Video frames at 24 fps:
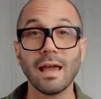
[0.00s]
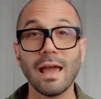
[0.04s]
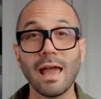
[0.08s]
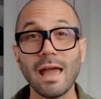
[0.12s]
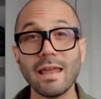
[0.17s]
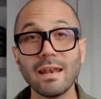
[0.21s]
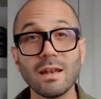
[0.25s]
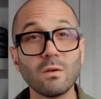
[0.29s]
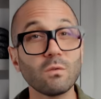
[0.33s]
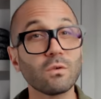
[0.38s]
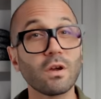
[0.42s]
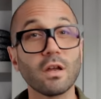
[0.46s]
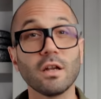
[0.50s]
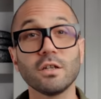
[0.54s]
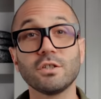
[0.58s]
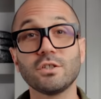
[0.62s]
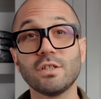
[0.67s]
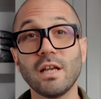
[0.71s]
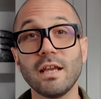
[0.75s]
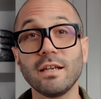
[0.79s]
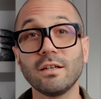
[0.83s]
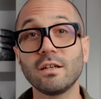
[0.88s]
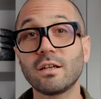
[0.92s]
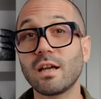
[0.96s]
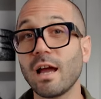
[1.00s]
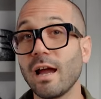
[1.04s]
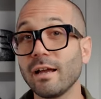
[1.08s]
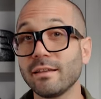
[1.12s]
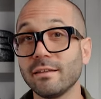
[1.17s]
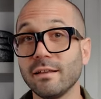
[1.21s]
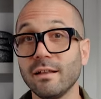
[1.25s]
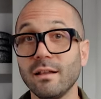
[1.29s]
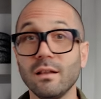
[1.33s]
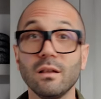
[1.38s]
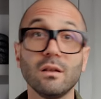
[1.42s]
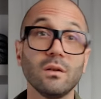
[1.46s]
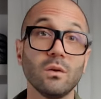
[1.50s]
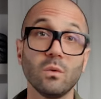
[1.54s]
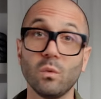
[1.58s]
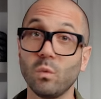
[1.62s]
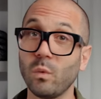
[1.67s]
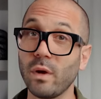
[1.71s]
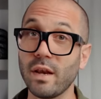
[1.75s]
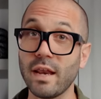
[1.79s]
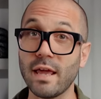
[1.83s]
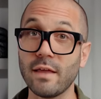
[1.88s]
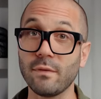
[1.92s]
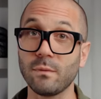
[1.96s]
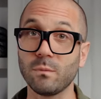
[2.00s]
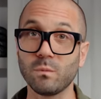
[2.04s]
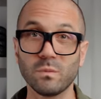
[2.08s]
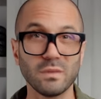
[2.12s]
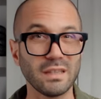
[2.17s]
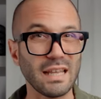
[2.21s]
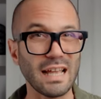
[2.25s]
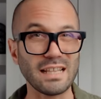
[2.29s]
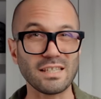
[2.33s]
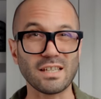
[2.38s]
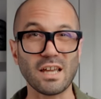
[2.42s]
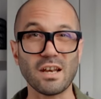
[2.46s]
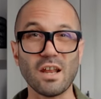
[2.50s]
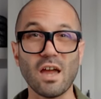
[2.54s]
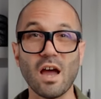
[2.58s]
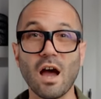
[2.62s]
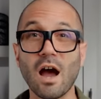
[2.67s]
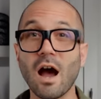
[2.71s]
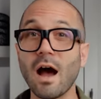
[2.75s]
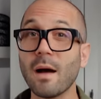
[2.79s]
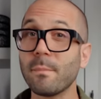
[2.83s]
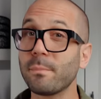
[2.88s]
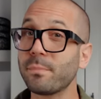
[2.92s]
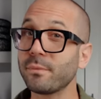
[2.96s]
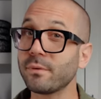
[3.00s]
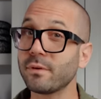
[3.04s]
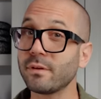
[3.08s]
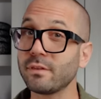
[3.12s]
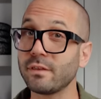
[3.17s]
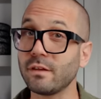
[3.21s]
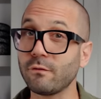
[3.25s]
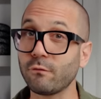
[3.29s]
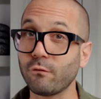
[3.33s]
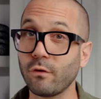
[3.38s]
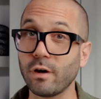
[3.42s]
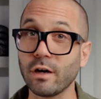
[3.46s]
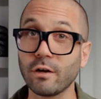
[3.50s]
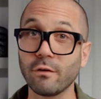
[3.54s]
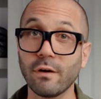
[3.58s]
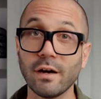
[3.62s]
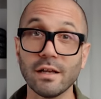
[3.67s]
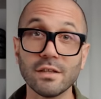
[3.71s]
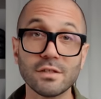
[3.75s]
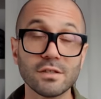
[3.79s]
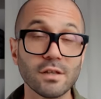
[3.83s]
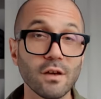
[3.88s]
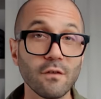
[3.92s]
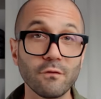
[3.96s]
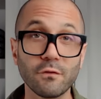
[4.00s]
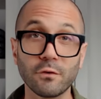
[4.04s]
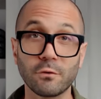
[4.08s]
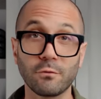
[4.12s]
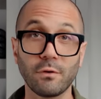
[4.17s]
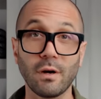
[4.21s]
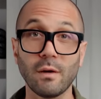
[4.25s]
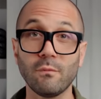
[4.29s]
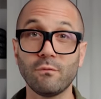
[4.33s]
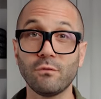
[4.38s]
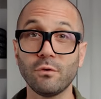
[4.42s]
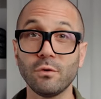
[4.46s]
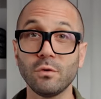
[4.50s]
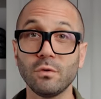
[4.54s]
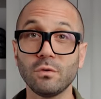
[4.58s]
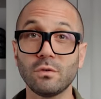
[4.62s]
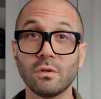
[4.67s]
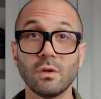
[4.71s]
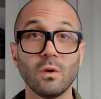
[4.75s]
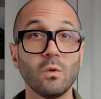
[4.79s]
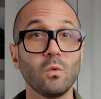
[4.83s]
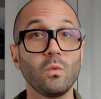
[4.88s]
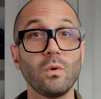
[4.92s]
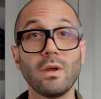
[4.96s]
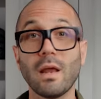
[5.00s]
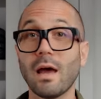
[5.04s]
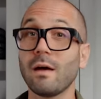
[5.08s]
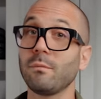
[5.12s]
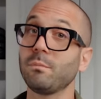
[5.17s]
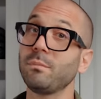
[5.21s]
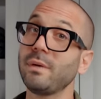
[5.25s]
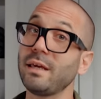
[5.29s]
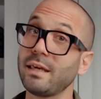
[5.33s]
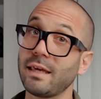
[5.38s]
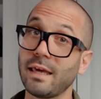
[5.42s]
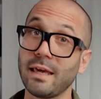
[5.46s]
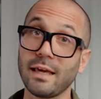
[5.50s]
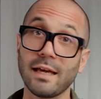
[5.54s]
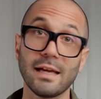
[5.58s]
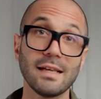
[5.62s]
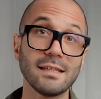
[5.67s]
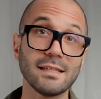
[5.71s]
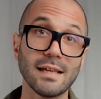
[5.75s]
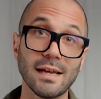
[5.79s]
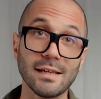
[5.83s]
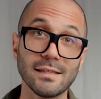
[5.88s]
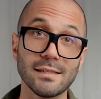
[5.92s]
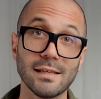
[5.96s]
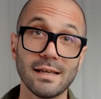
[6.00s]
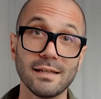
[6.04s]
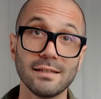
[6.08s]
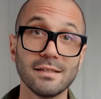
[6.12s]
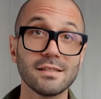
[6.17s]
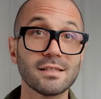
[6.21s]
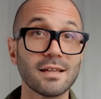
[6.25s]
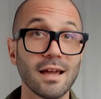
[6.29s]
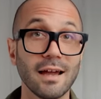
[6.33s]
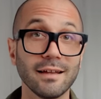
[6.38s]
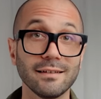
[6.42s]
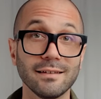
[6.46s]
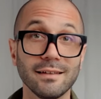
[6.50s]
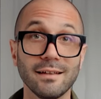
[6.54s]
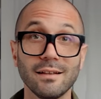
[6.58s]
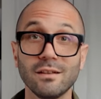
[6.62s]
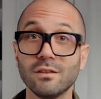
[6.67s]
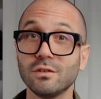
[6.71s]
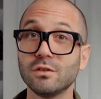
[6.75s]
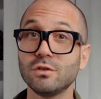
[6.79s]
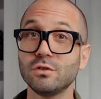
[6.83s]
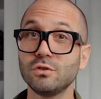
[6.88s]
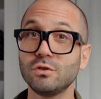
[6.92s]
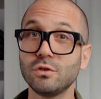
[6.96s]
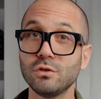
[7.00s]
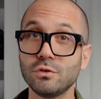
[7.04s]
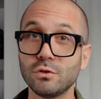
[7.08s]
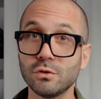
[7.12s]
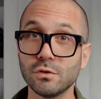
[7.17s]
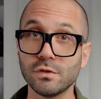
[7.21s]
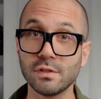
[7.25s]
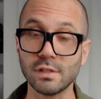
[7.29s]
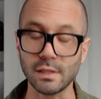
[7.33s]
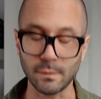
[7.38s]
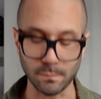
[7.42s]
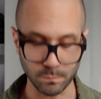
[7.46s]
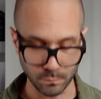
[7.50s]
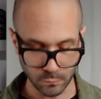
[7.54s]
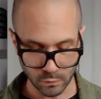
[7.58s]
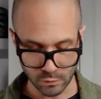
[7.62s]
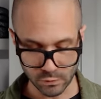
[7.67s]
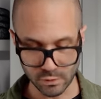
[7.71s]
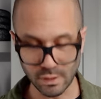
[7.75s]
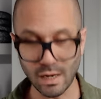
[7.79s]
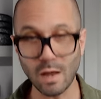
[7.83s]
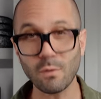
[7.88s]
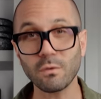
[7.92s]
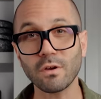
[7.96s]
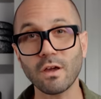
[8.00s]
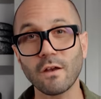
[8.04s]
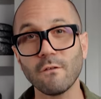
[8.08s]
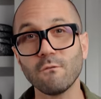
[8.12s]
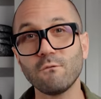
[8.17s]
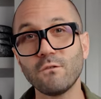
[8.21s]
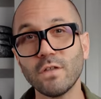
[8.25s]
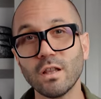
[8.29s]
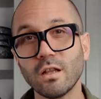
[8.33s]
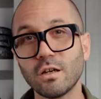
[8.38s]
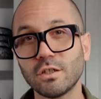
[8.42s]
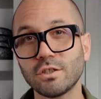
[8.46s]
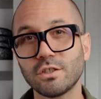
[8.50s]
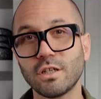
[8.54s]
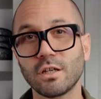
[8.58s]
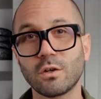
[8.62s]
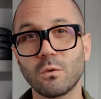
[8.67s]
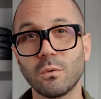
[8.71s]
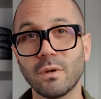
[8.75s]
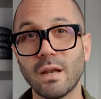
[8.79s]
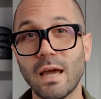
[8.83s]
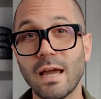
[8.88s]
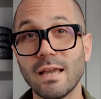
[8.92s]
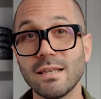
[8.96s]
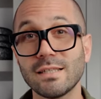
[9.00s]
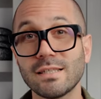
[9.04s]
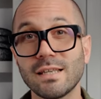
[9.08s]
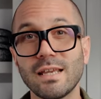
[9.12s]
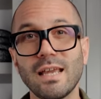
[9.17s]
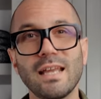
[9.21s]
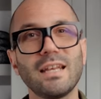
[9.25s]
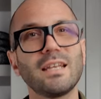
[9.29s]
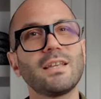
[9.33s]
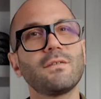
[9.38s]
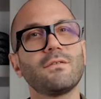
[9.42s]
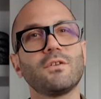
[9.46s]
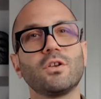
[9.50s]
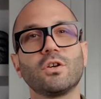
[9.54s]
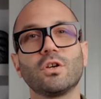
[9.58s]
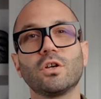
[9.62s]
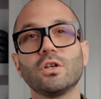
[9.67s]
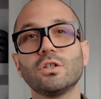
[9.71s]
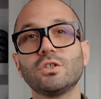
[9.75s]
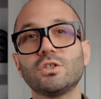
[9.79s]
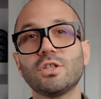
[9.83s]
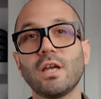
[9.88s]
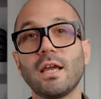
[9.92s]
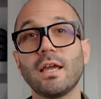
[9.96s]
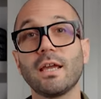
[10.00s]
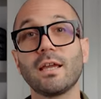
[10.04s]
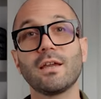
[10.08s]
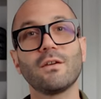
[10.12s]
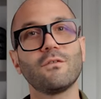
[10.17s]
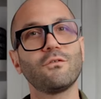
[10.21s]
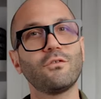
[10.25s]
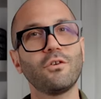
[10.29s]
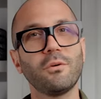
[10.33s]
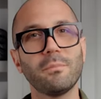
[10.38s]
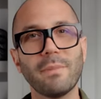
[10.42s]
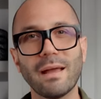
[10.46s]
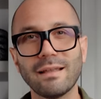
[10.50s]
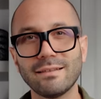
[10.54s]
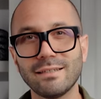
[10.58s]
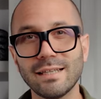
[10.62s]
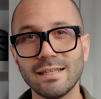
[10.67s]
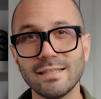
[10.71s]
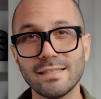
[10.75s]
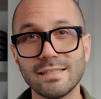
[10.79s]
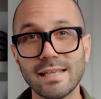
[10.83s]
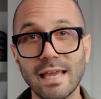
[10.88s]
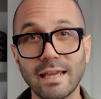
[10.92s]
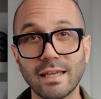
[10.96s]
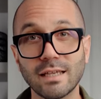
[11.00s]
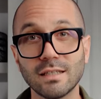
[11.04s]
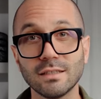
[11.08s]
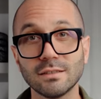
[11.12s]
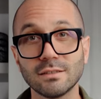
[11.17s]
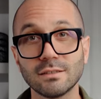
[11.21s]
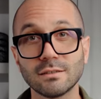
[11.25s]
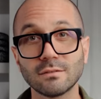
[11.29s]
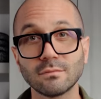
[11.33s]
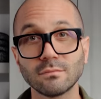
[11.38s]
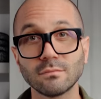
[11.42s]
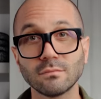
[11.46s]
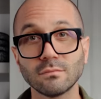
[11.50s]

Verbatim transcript: And then we're gonna shake the cocktail with it. That's gonna up the fragrance of the grapefruit without making, as I said, this cocktail too juicy. So now we're gonna fill our shaker with ice and give it a good shake for about 10 seconds.